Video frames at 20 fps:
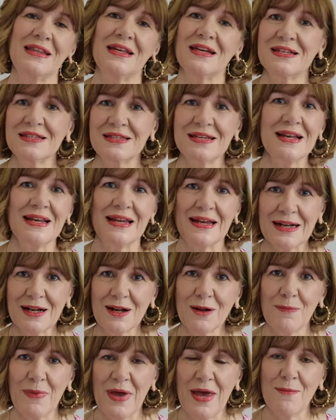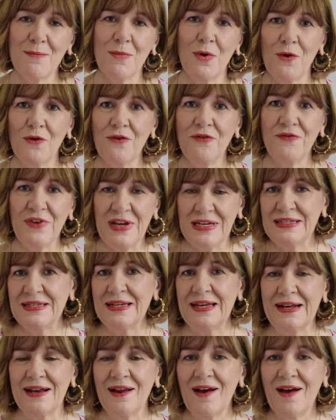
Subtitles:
that's a little bit more fitted,